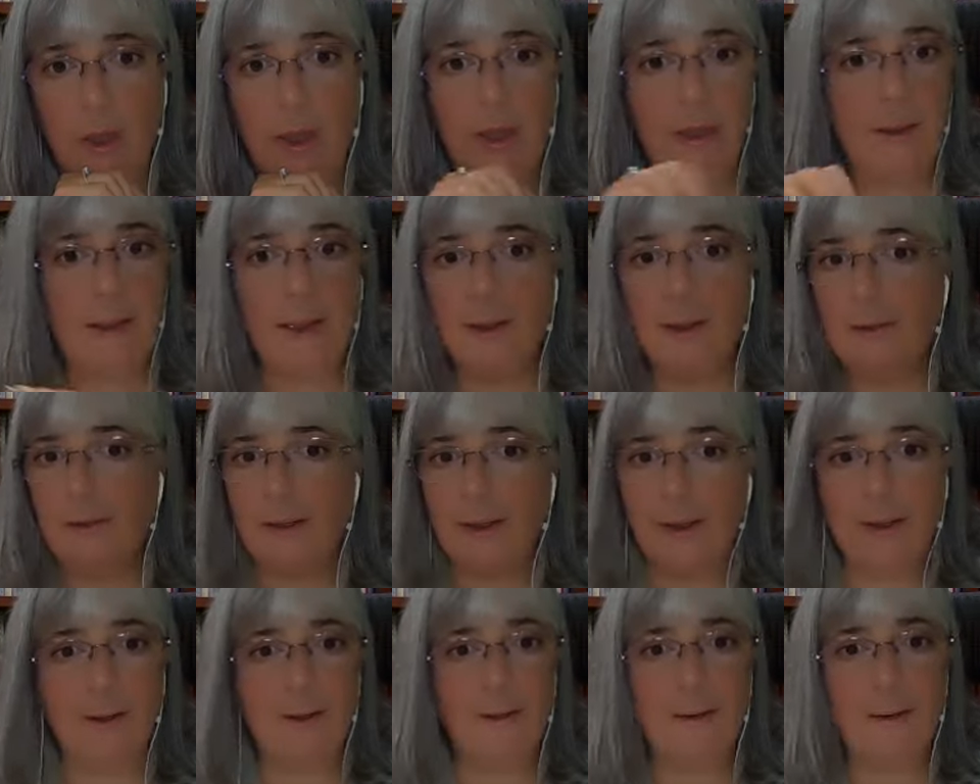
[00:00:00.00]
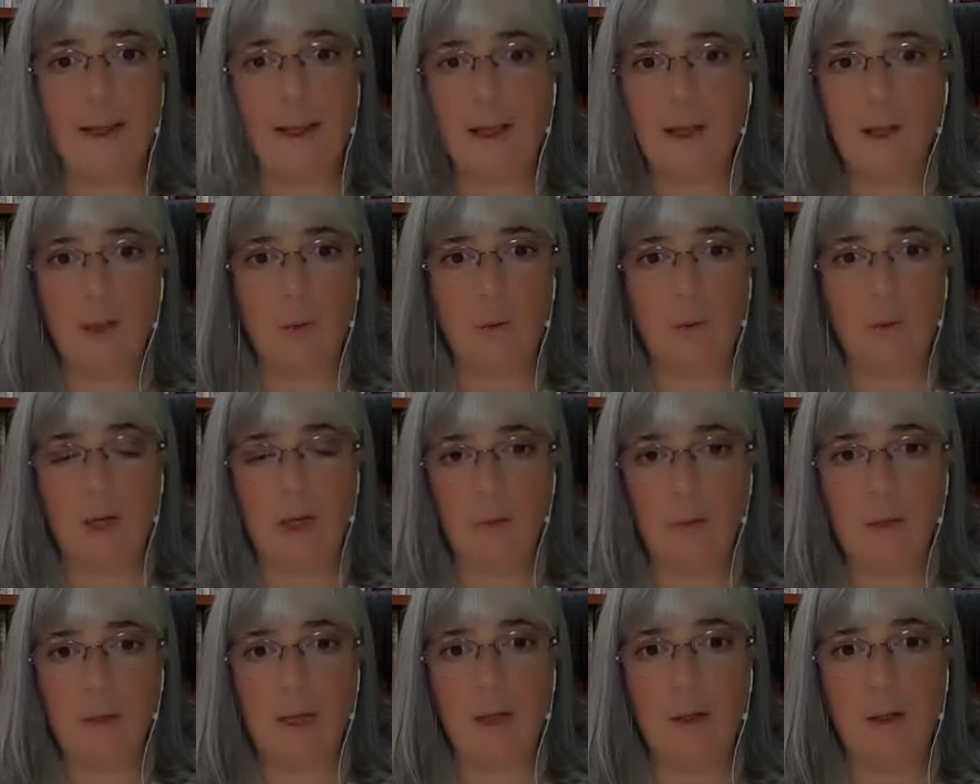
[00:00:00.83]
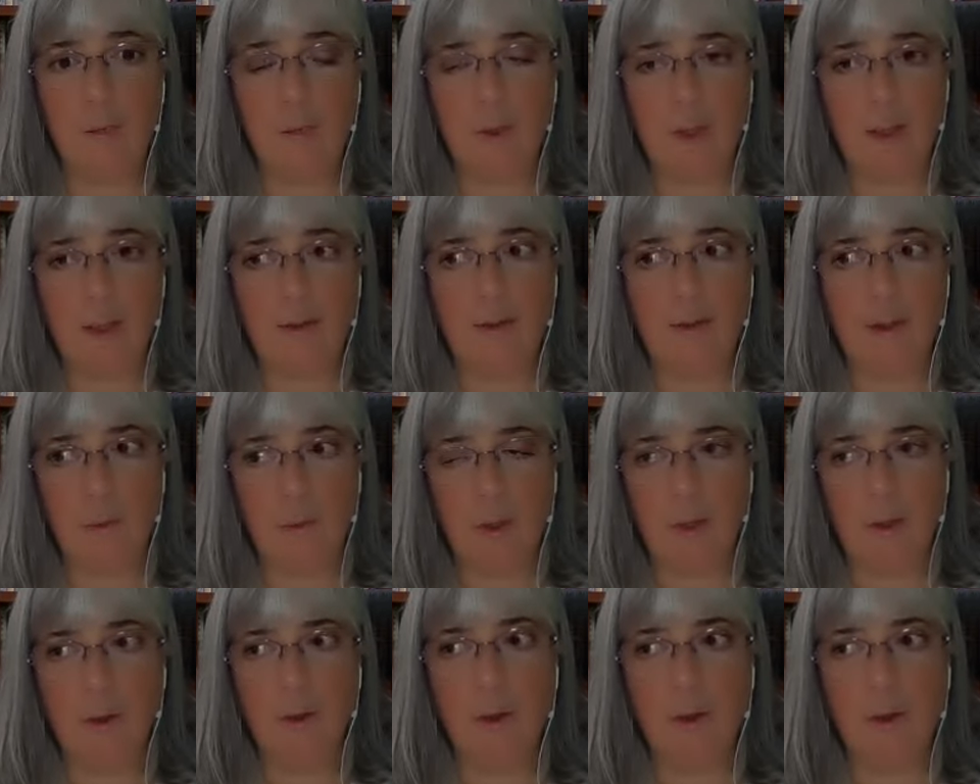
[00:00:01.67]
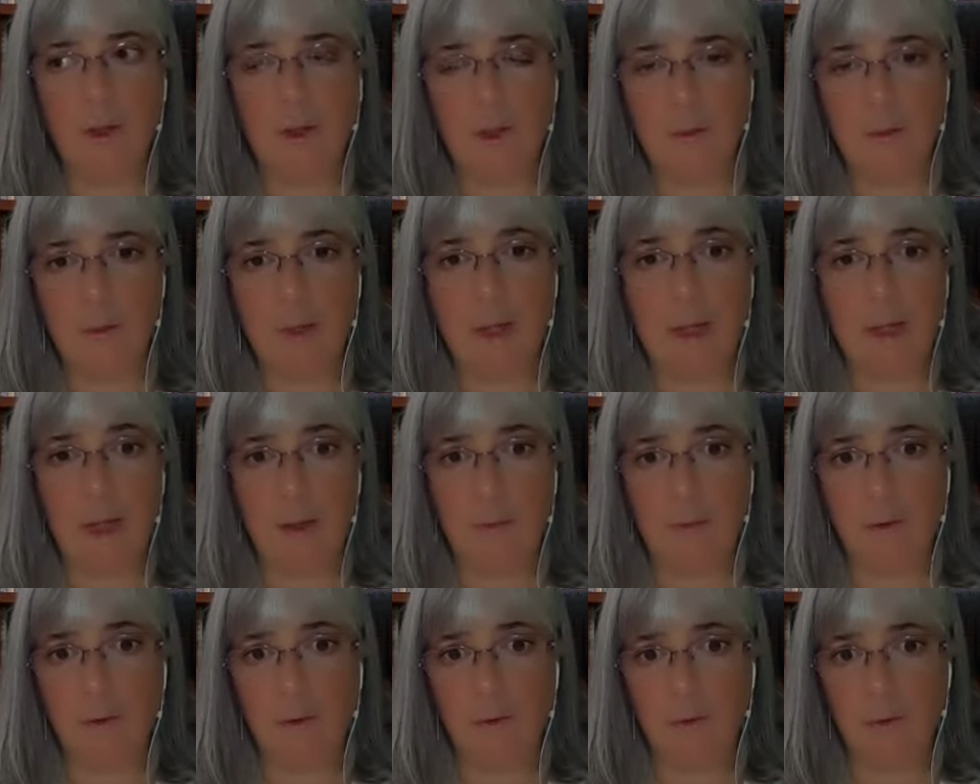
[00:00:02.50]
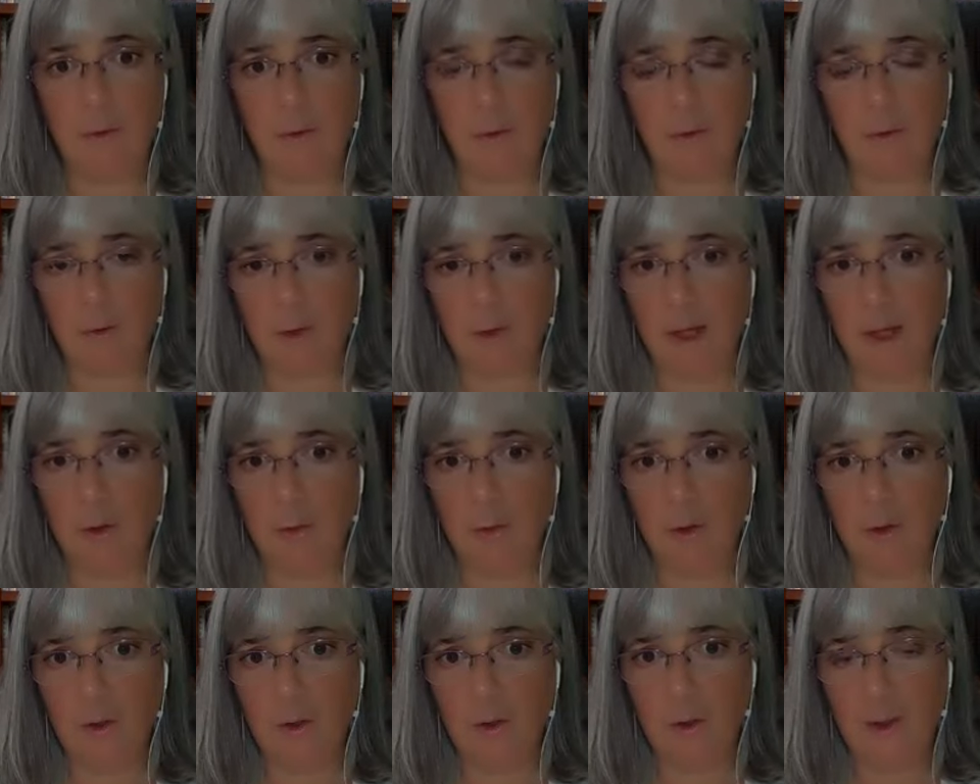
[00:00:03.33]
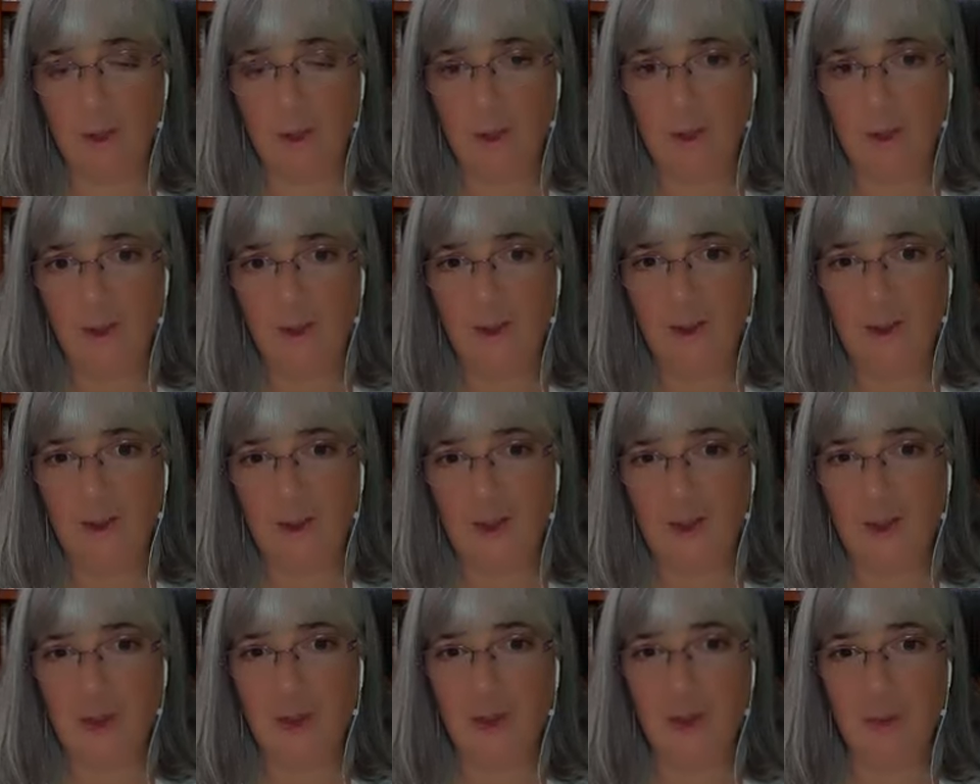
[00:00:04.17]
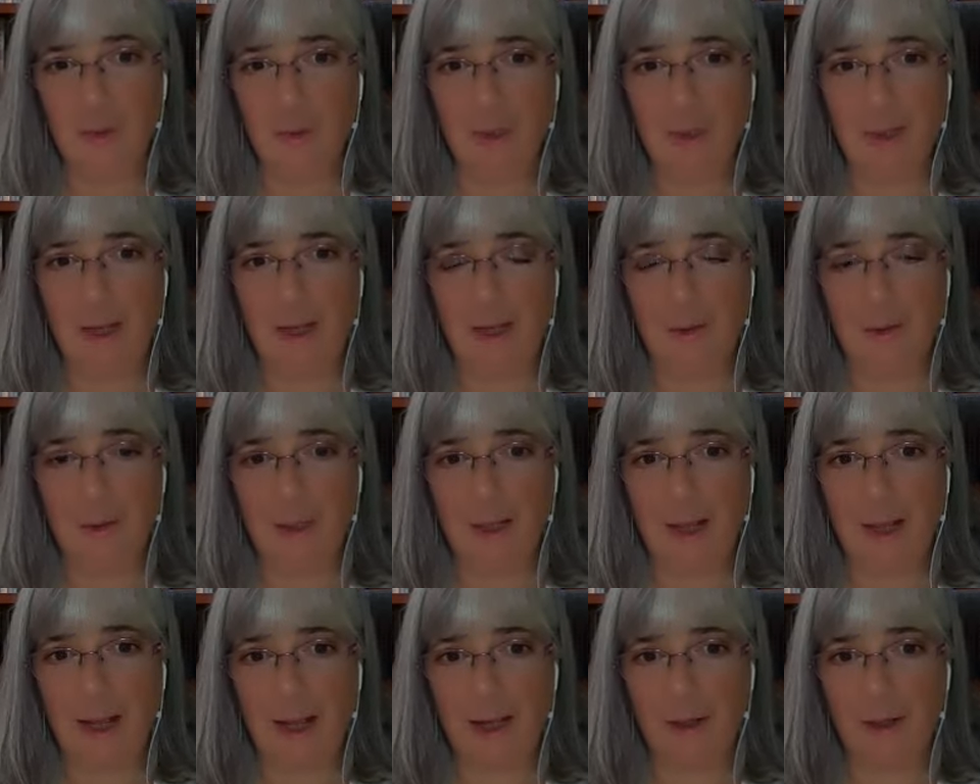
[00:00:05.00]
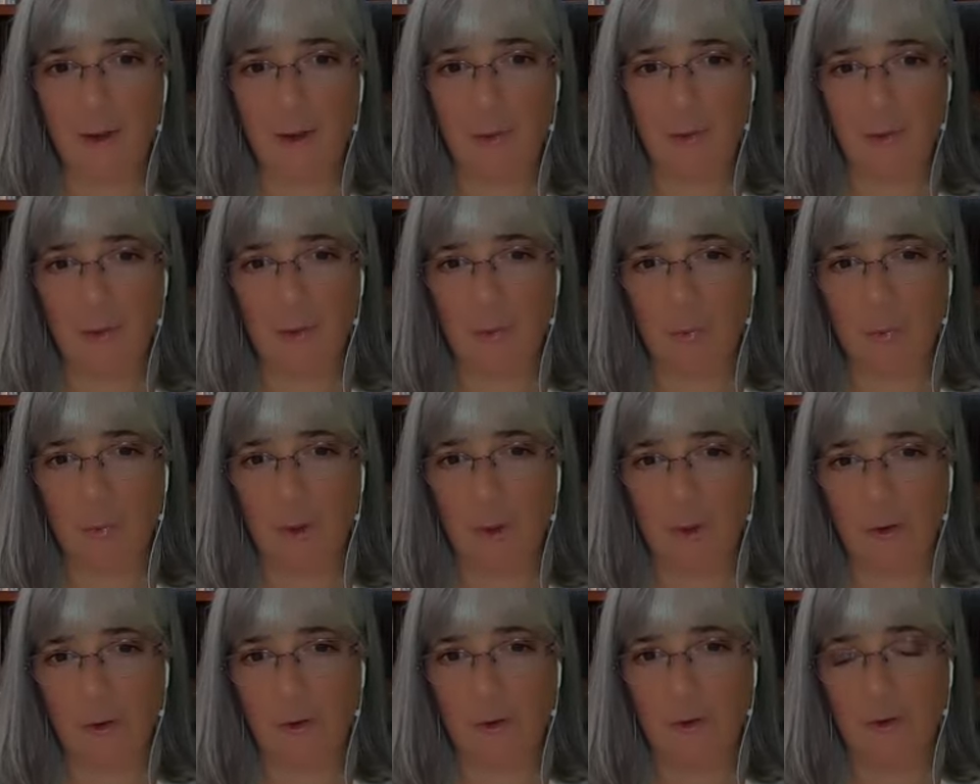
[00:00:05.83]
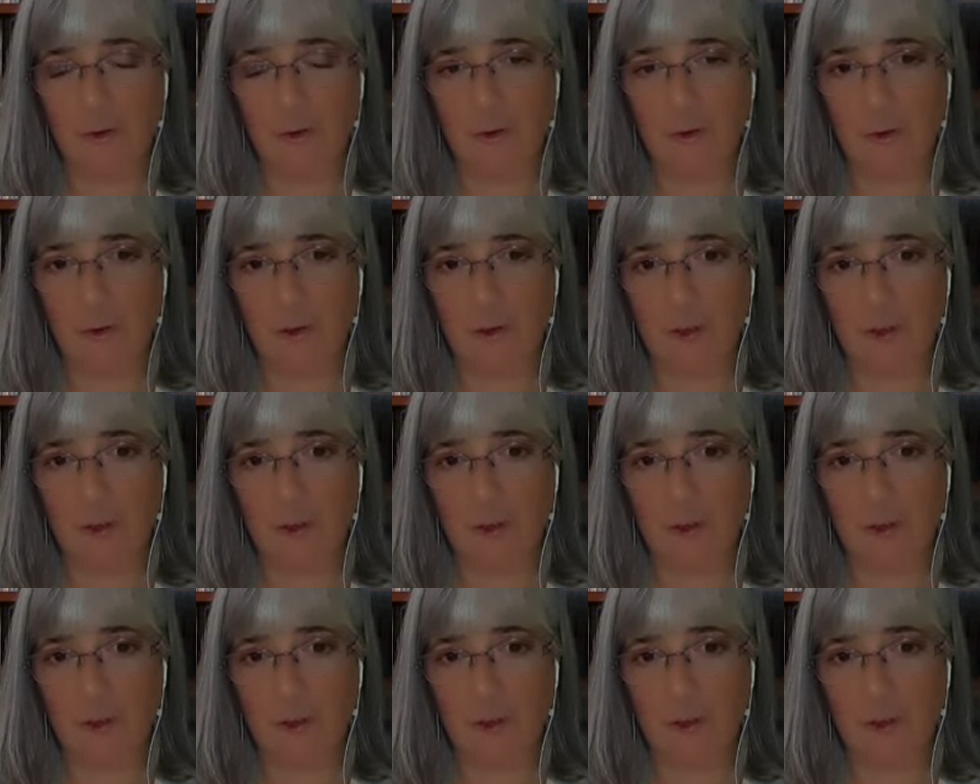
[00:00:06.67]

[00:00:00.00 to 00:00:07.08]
And that's like exactly what I mean when I say we look to the behavior of the flower to determine how it acts for the person.